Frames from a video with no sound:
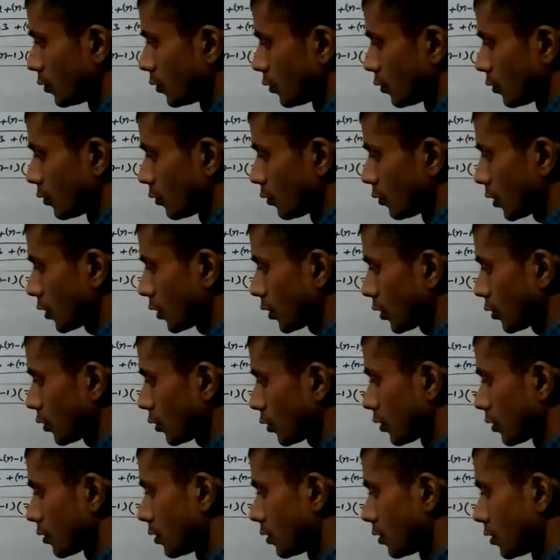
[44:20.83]
What do you want?
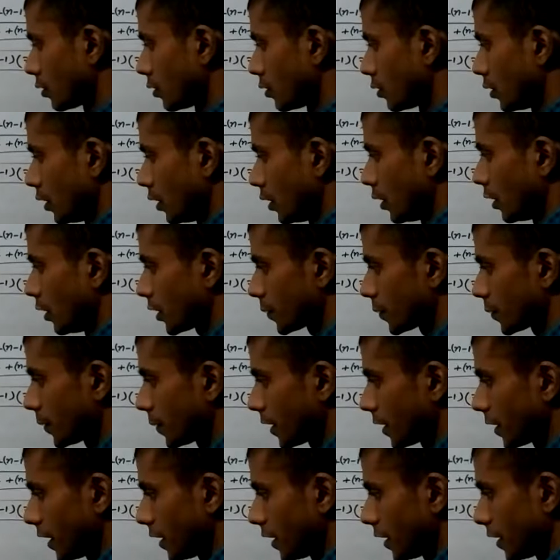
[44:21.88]
Let us bring
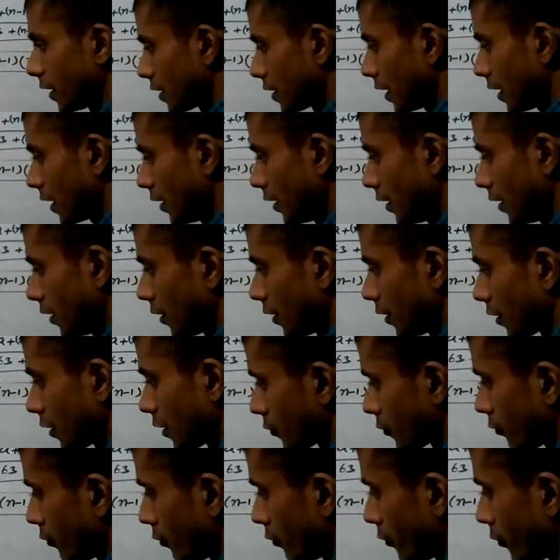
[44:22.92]
n this side, we
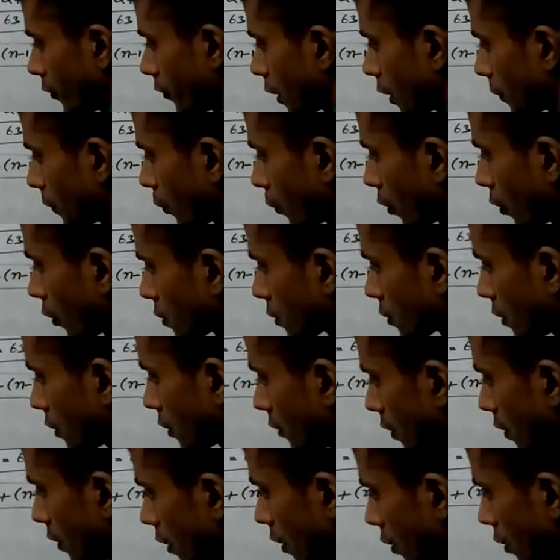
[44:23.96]
will get positive.
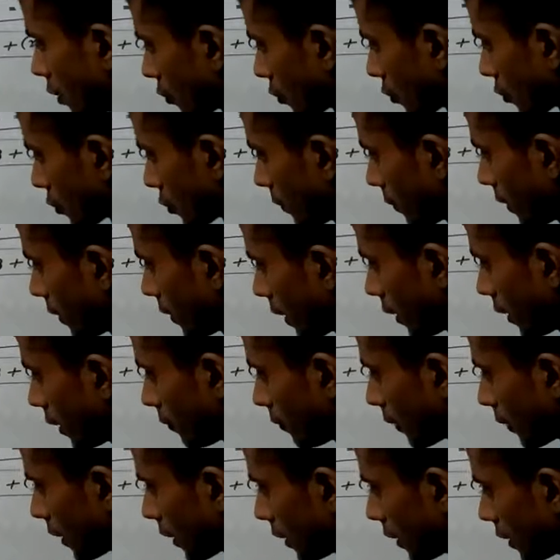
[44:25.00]
So 7n
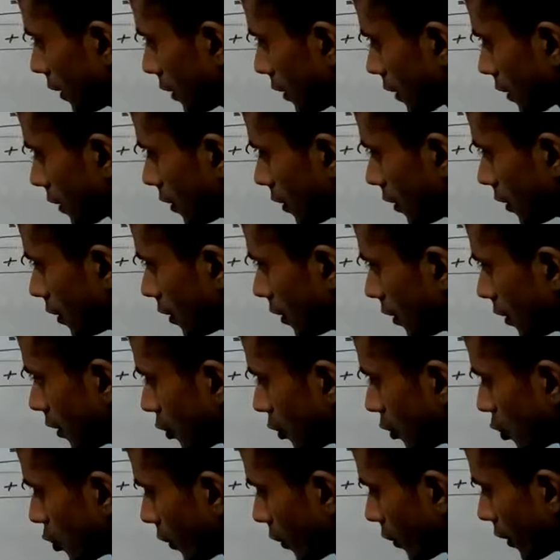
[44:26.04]
minus
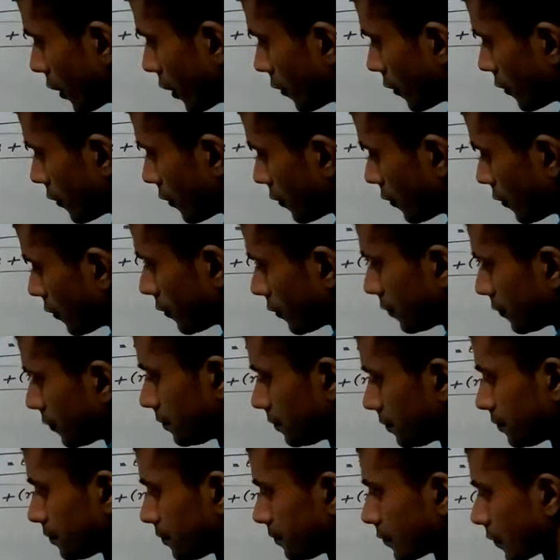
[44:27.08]
2n,
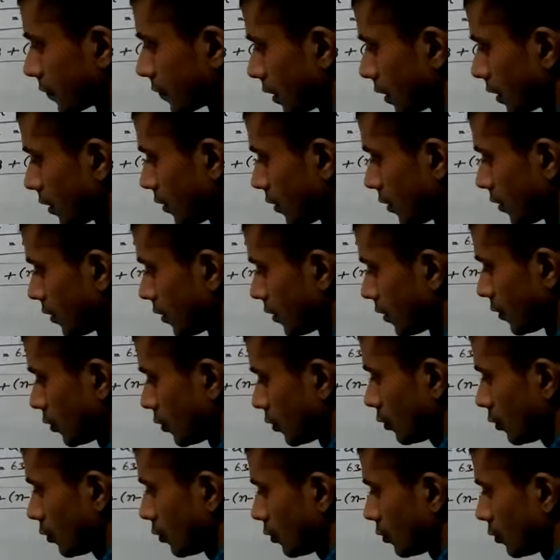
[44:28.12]

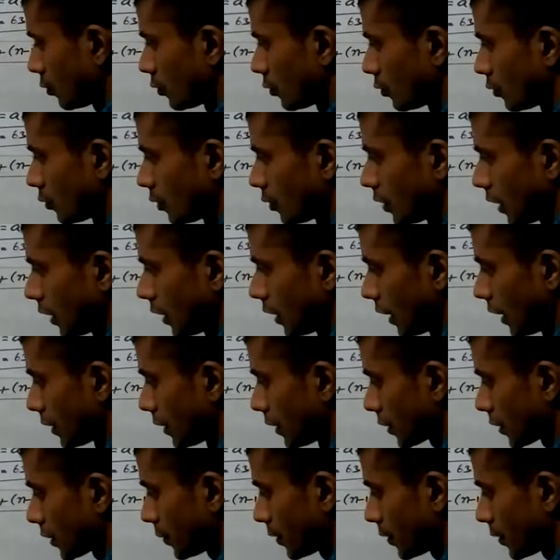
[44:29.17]
no? Let us
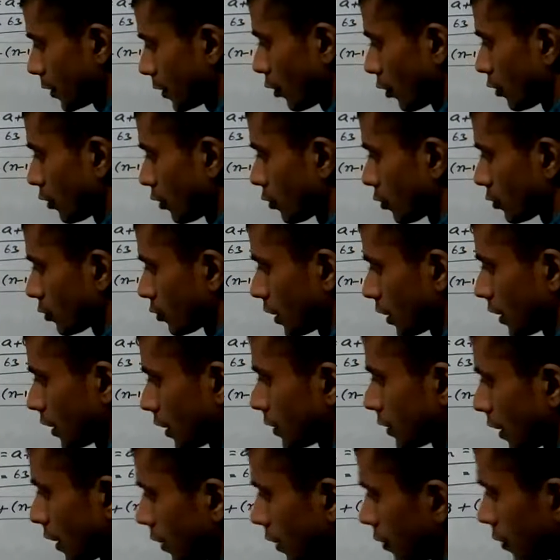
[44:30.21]
bring all those that
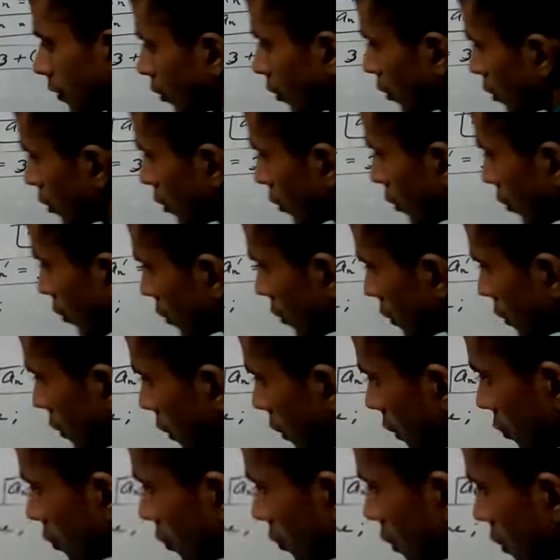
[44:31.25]
side, all the constants. So
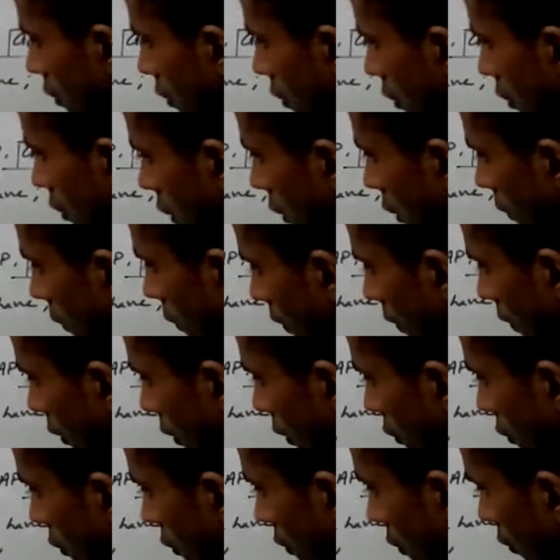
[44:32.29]
63
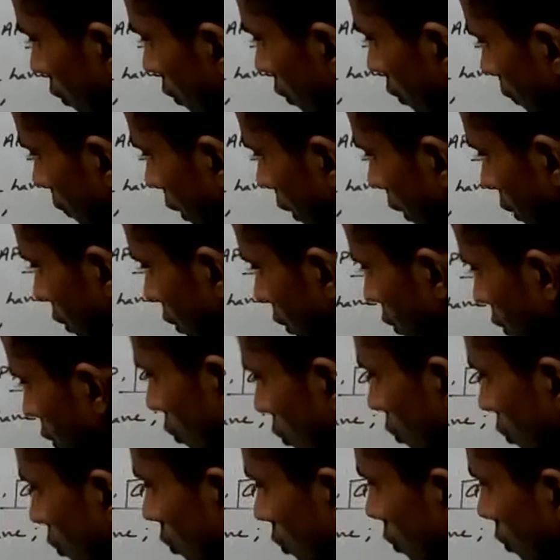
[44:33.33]
plus, sorry, minus
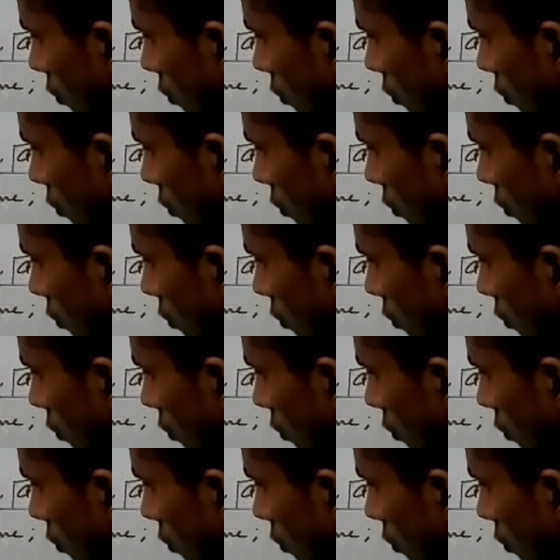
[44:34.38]
2,